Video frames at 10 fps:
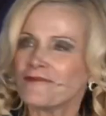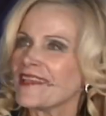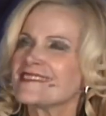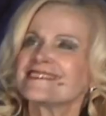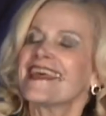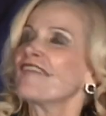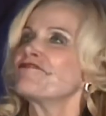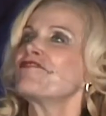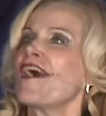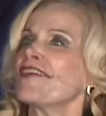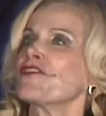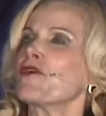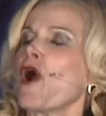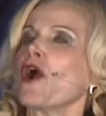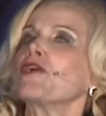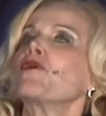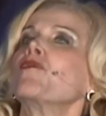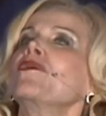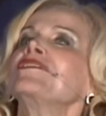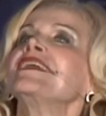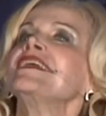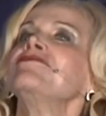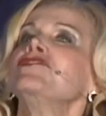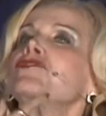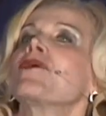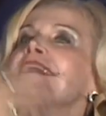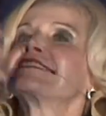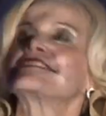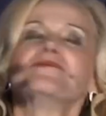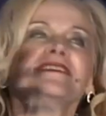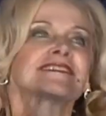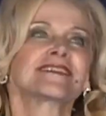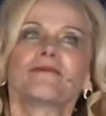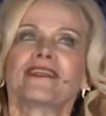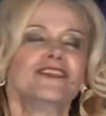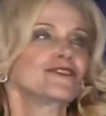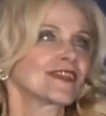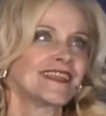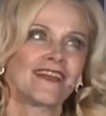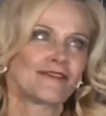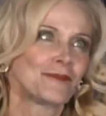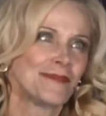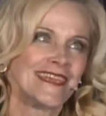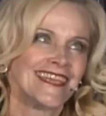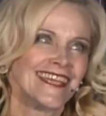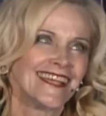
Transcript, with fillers: Because that father heart will give you grace to be somebody you could never be